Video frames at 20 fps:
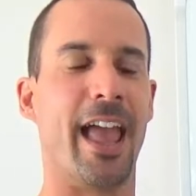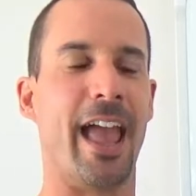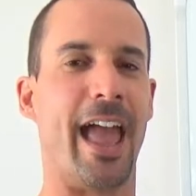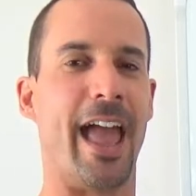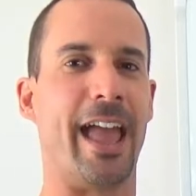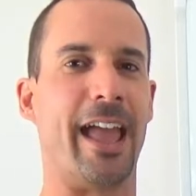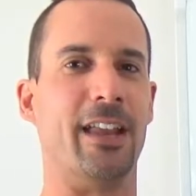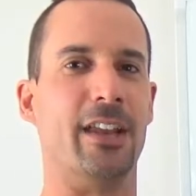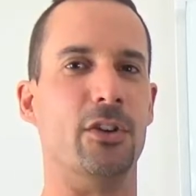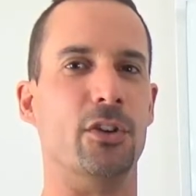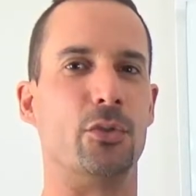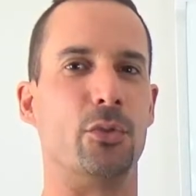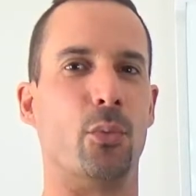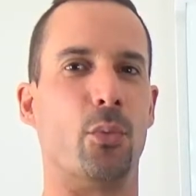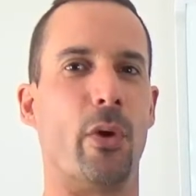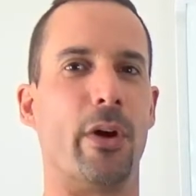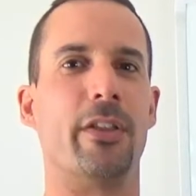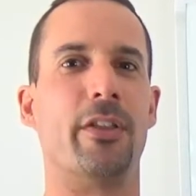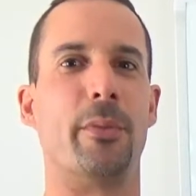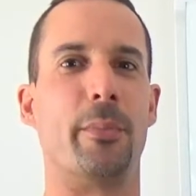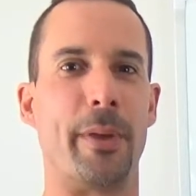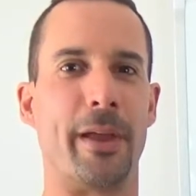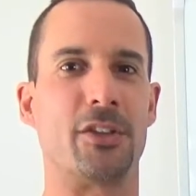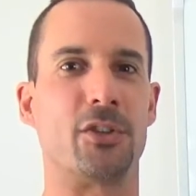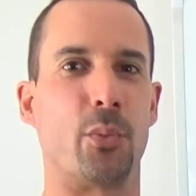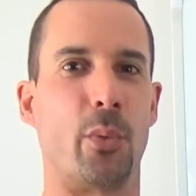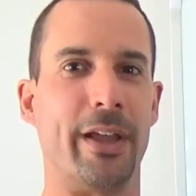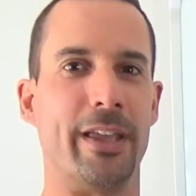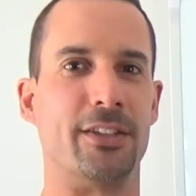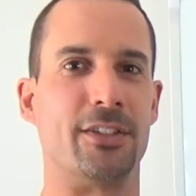And one of the
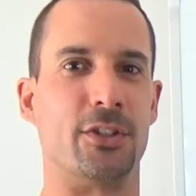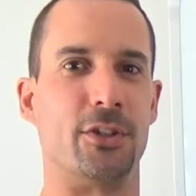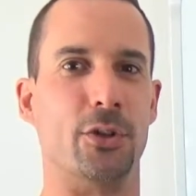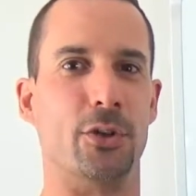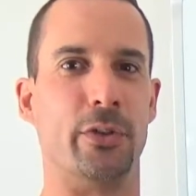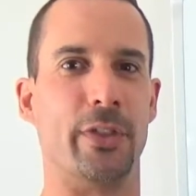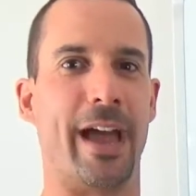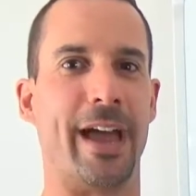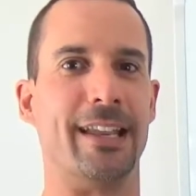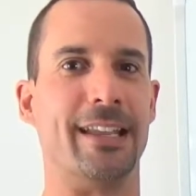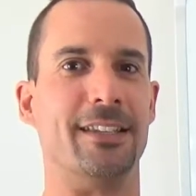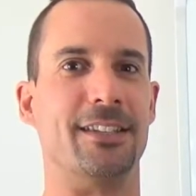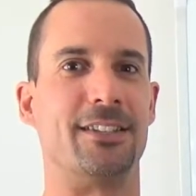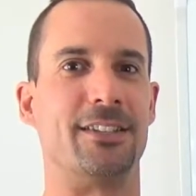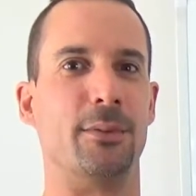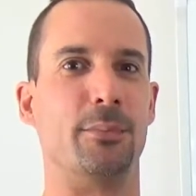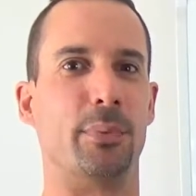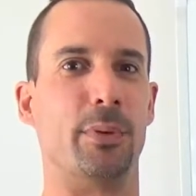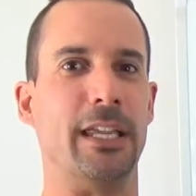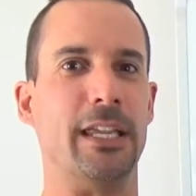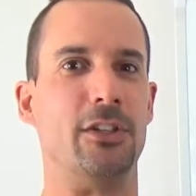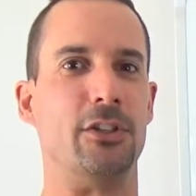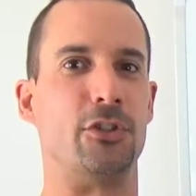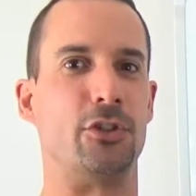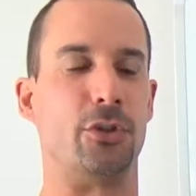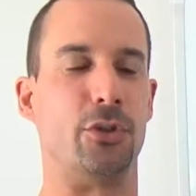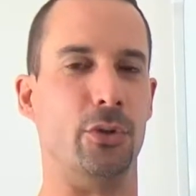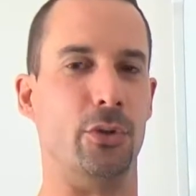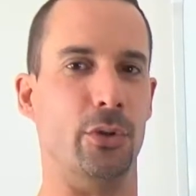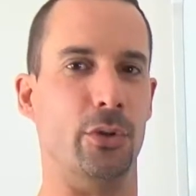best ways to do that is simply
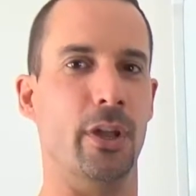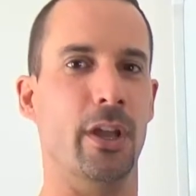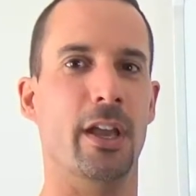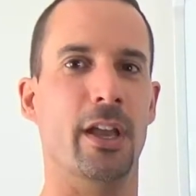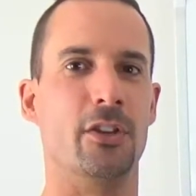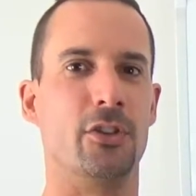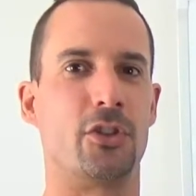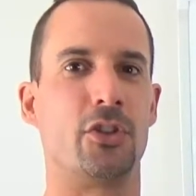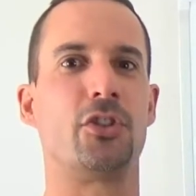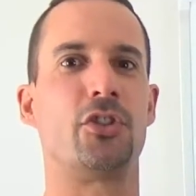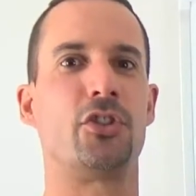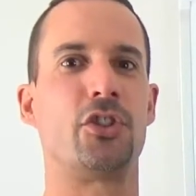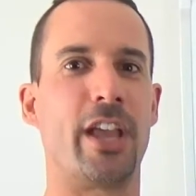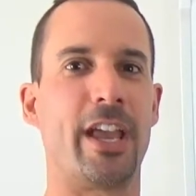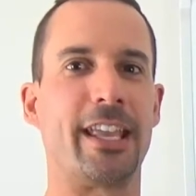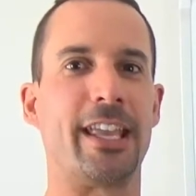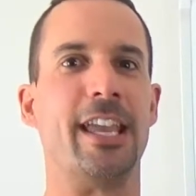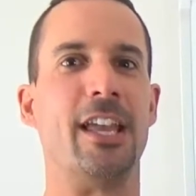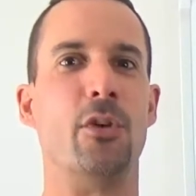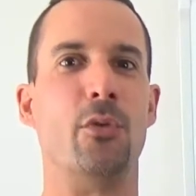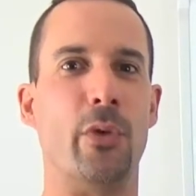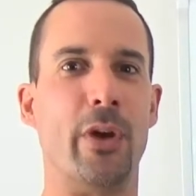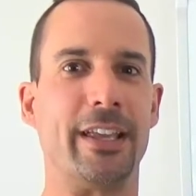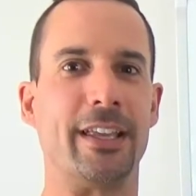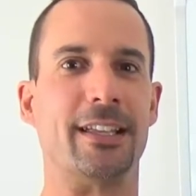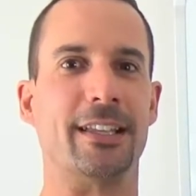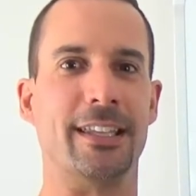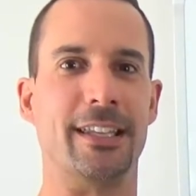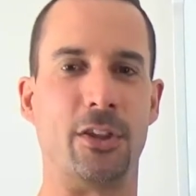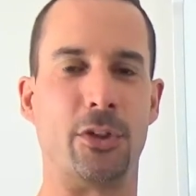to just check in
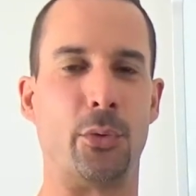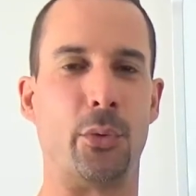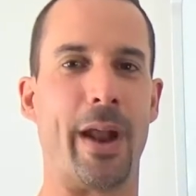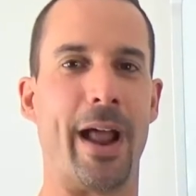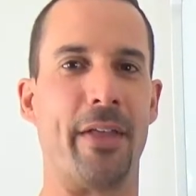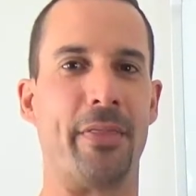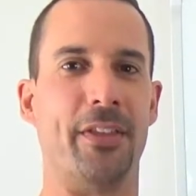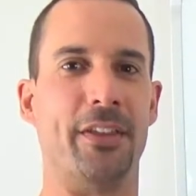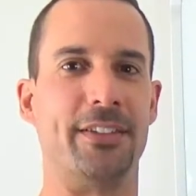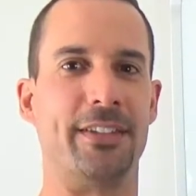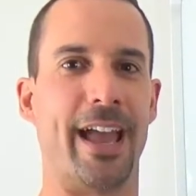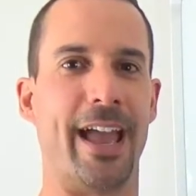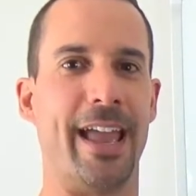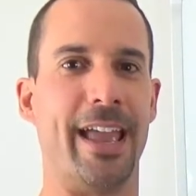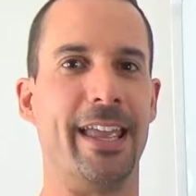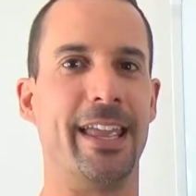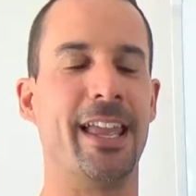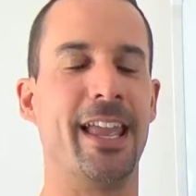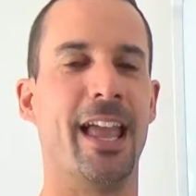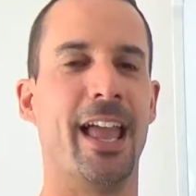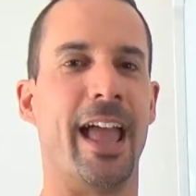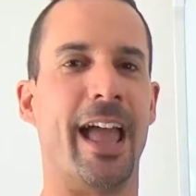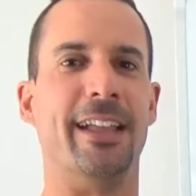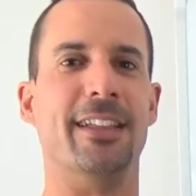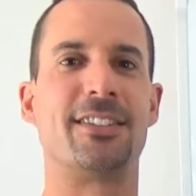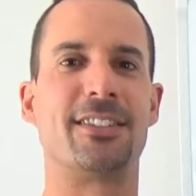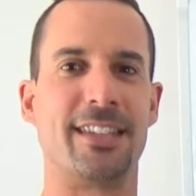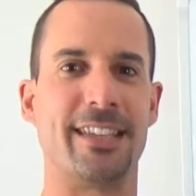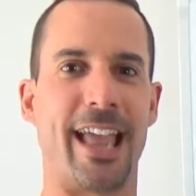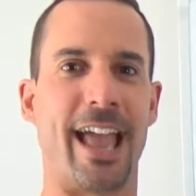regularly throughout the day
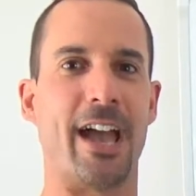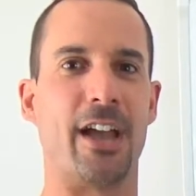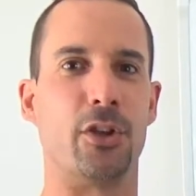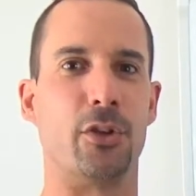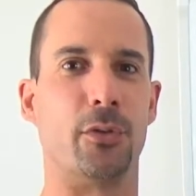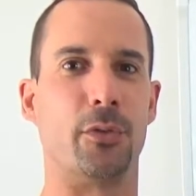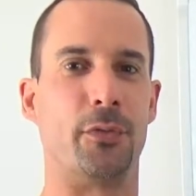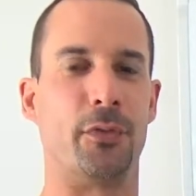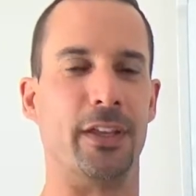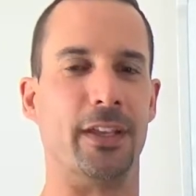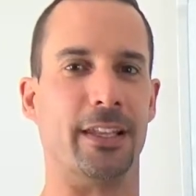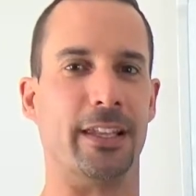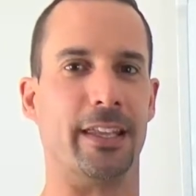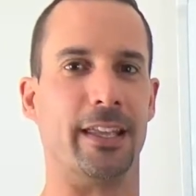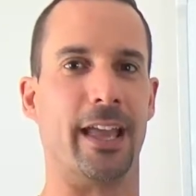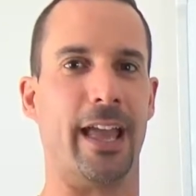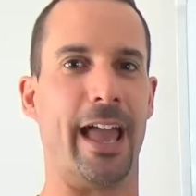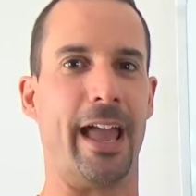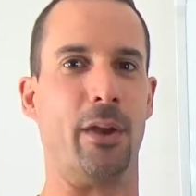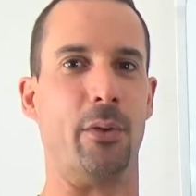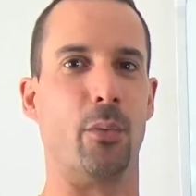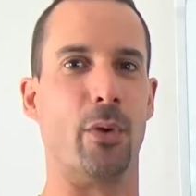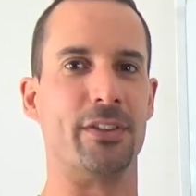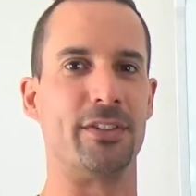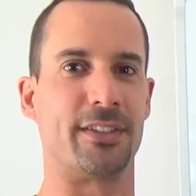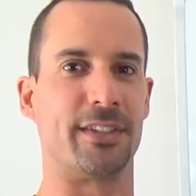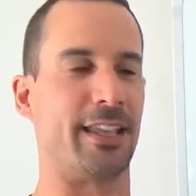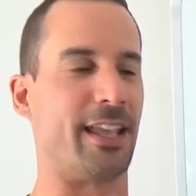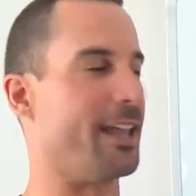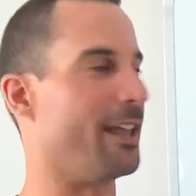and see how you're feeling. And
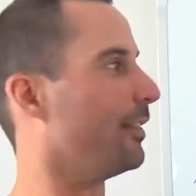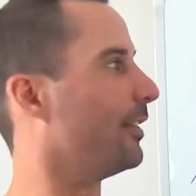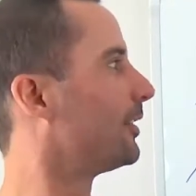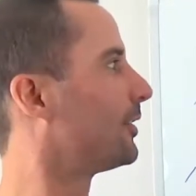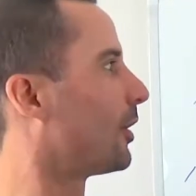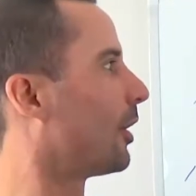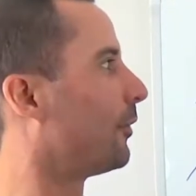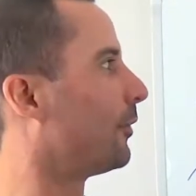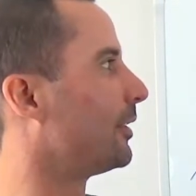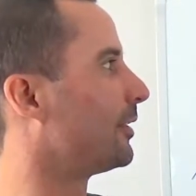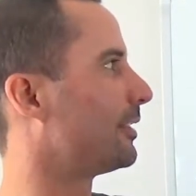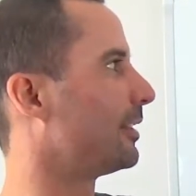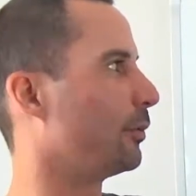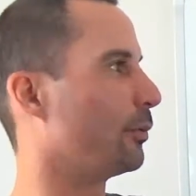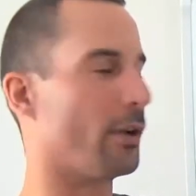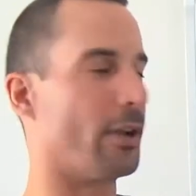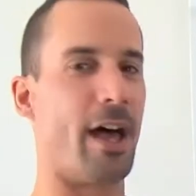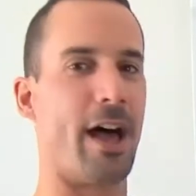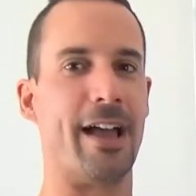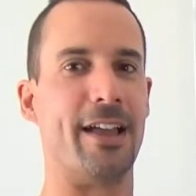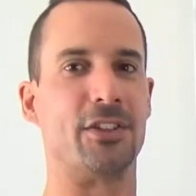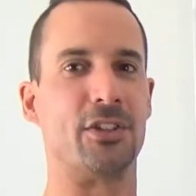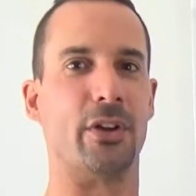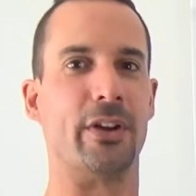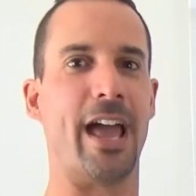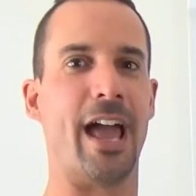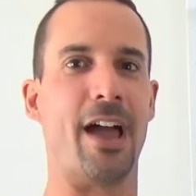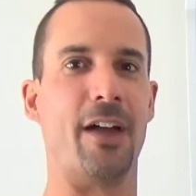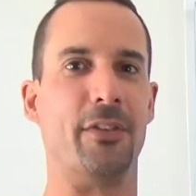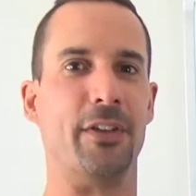once again, this obviously relies
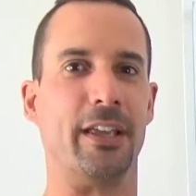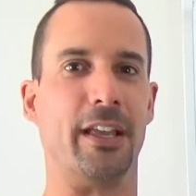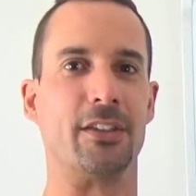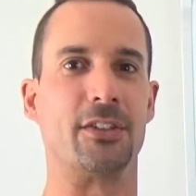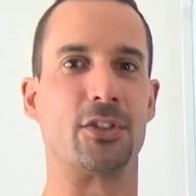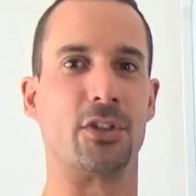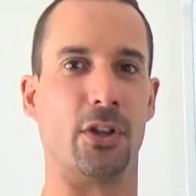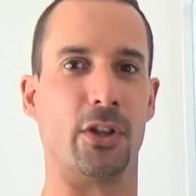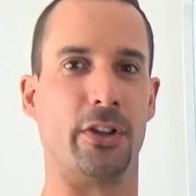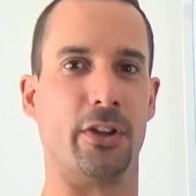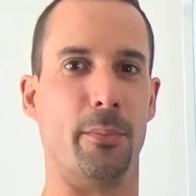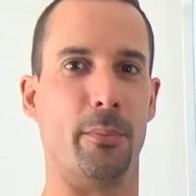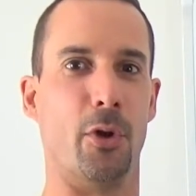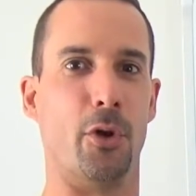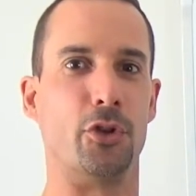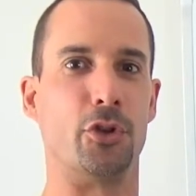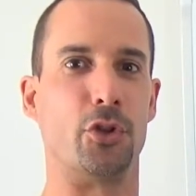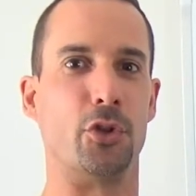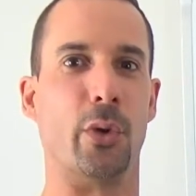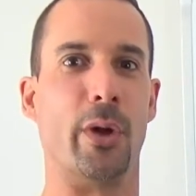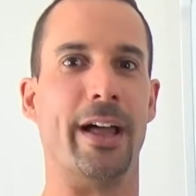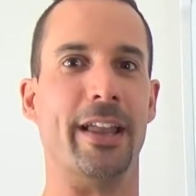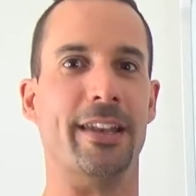on having a solid emotional